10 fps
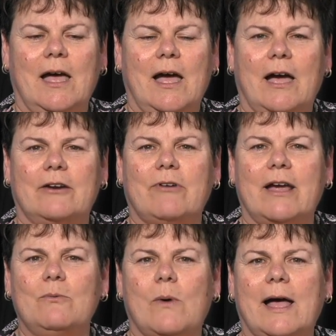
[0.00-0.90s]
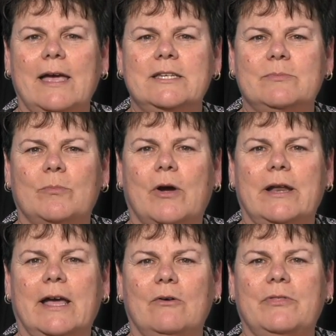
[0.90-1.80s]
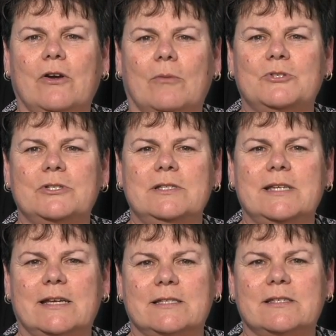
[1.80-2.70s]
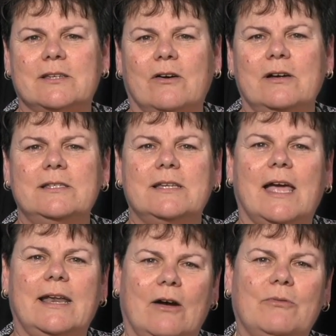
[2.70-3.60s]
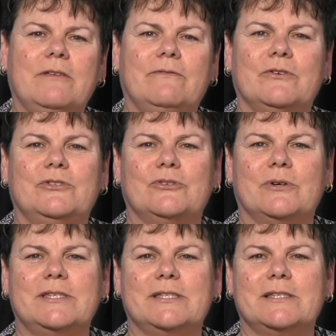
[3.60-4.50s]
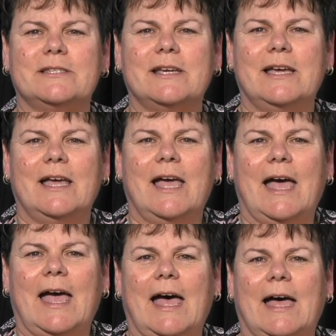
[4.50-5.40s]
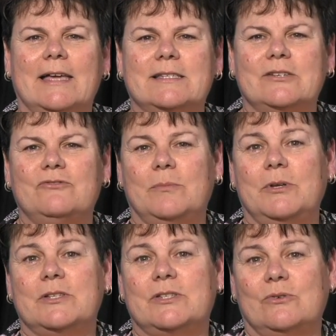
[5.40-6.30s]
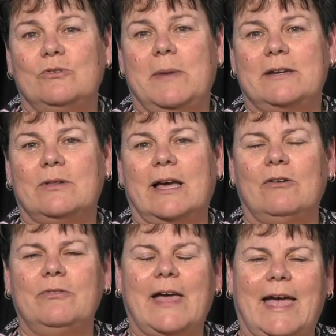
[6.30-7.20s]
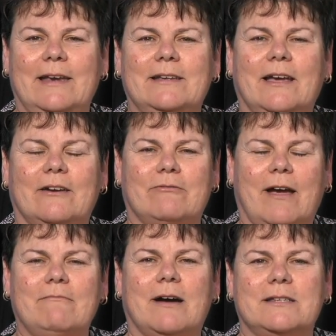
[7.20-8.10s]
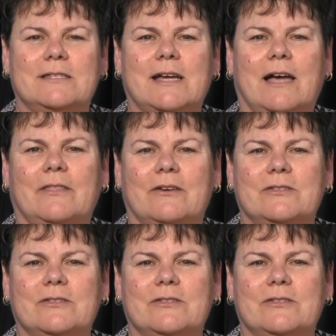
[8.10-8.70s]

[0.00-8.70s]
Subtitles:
A great way to promote healthy options, exercise and healthy food choices as contributors to good mental health, and a great way to start those